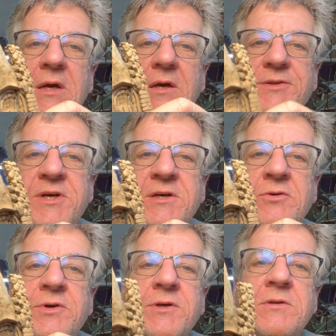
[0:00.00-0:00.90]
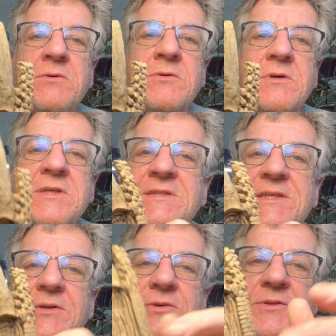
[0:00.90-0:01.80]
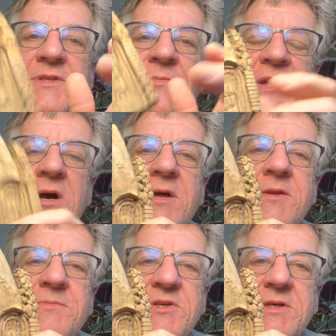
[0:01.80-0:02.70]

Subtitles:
a tung oil or linseed oil, something on them